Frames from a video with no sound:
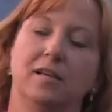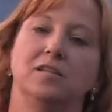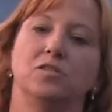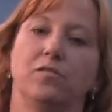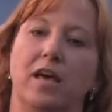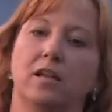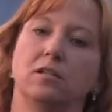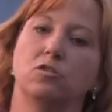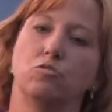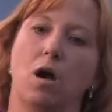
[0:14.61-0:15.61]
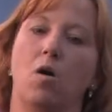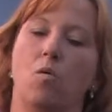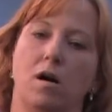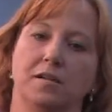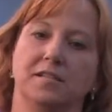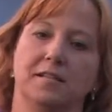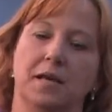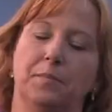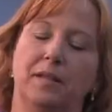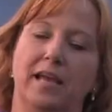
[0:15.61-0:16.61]
so that it'll grow onto
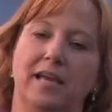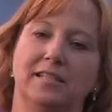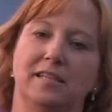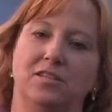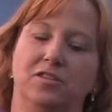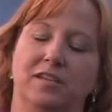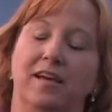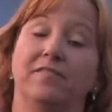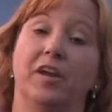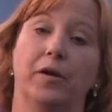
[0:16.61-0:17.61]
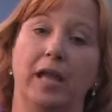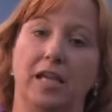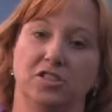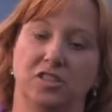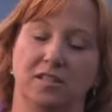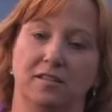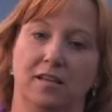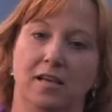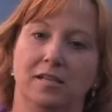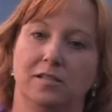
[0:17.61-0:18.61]
that plant and you can have variation.
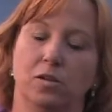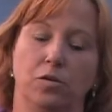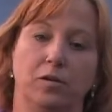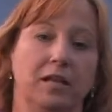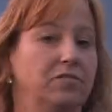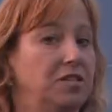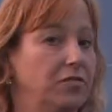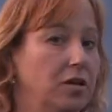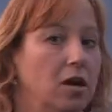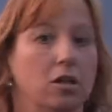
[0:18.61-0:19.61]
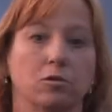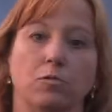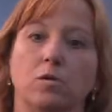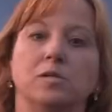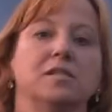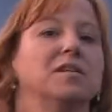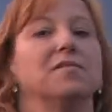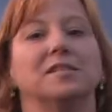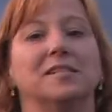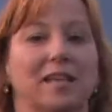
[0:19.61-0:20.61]
So you can have different color roses on
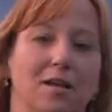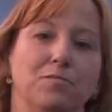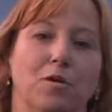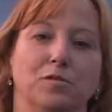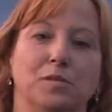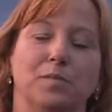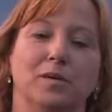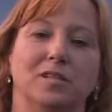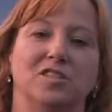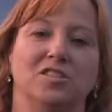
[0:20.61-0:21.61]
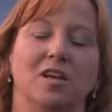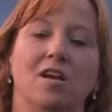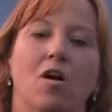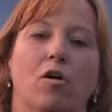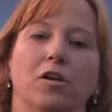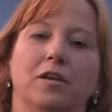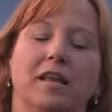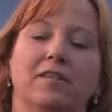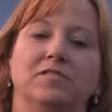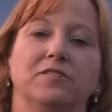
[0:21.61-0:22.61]
the same rose bush or you can
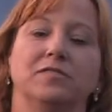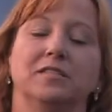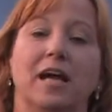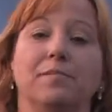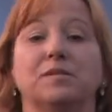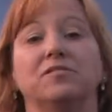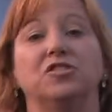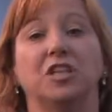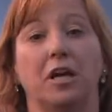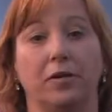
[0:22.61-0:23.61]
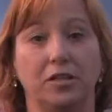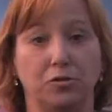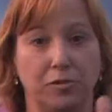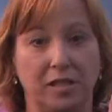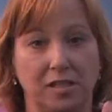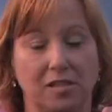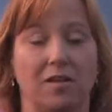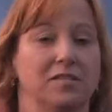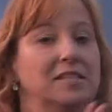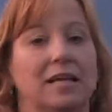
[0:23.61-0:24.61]
have different types of cherry trees
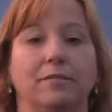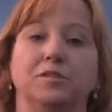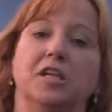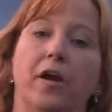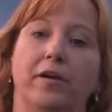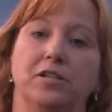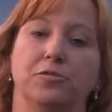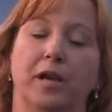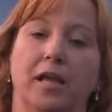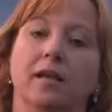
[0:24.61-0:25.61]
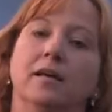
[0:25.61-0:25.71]
on the same cherry tree.